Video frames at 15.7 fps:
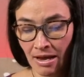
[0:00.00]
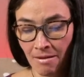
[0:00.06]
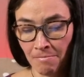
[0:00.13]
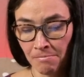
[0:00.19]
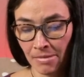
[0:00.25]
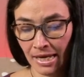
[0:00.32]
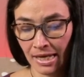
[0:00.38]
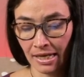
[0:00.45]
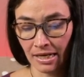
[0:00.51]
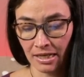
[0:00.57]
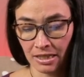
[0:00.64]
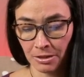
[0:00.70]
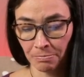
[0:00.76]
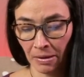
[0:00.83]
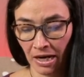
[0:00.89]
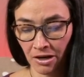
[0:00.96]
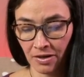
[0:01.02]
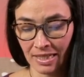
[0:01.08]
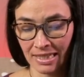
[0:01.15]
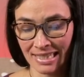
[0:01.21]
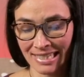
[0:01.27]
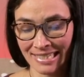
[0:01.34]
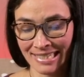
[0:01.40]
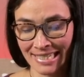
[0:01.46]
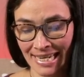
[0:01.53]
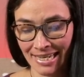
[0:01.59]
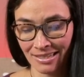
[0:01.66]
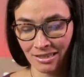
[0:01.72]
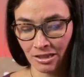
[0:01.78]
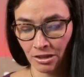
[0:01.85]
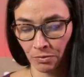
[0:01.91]
Ming and his parents
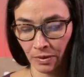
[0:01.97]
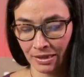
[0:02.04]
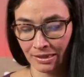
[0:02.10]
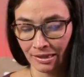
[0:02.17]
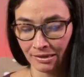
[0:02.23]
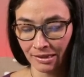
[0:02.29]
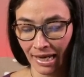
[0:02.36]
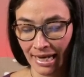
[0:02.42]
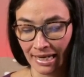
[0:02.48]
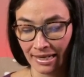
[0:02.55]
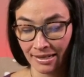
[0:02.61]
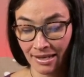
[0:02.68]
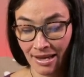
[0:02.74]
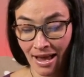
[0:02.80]
danced with delight.